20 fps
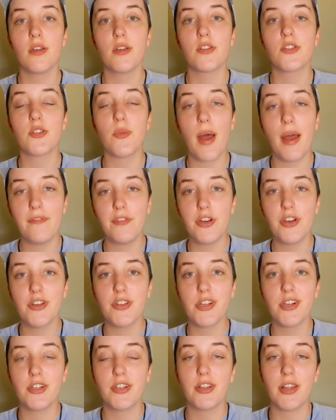So after you're
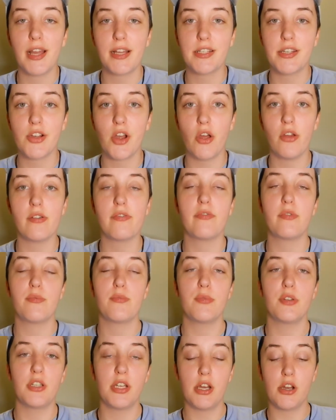done collecting all of your
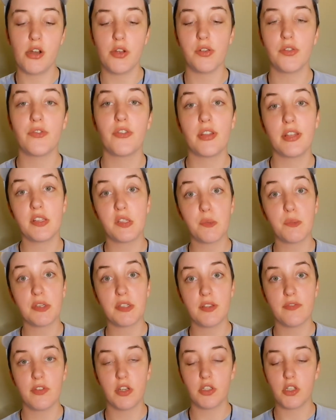materials for this
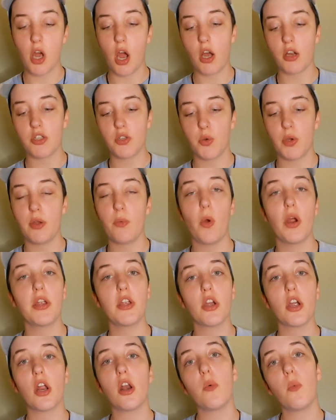specific dog toy, what
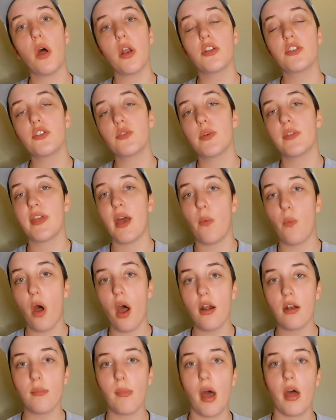you're going to want to do with that
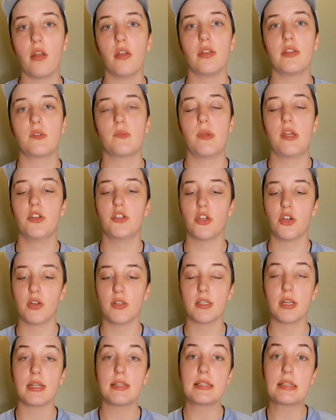water bottle is make sure
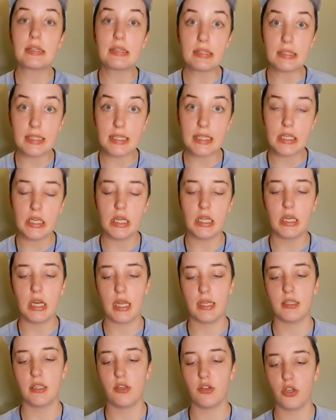it's nice and clean and
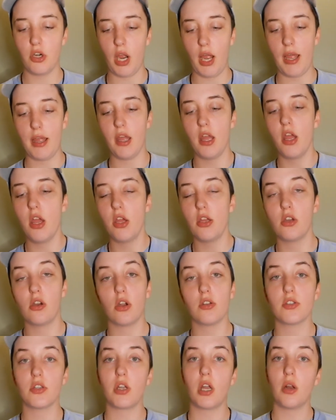nice and dry. You're
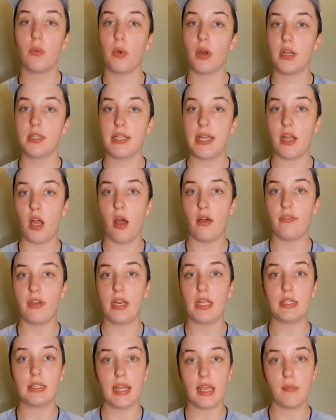also going to want to take off
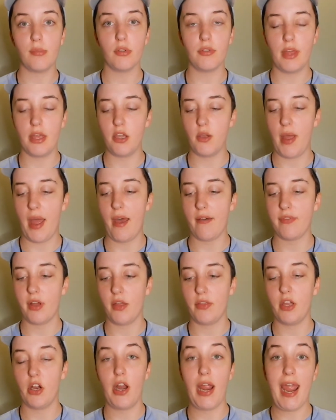any label that you have
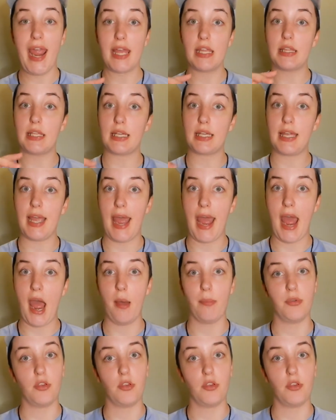on there and the cap.